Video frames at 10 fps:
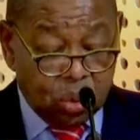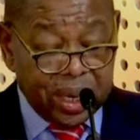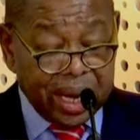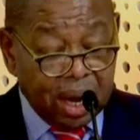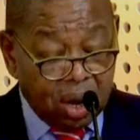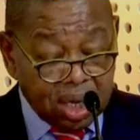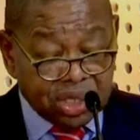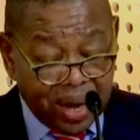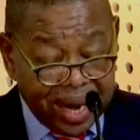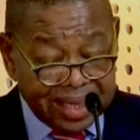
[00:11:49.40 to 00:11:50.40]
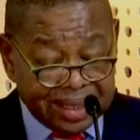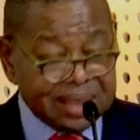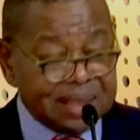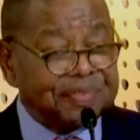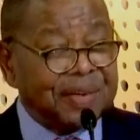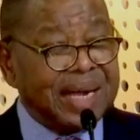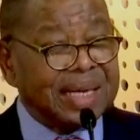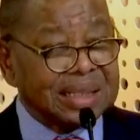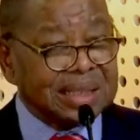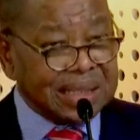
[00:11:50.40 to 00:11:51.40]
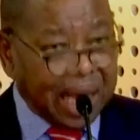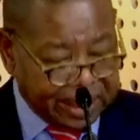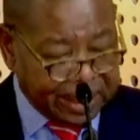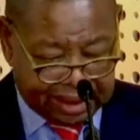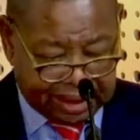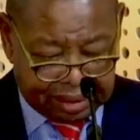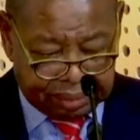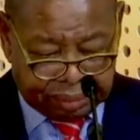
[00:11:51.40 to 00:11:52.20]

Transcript: We are also identifying sites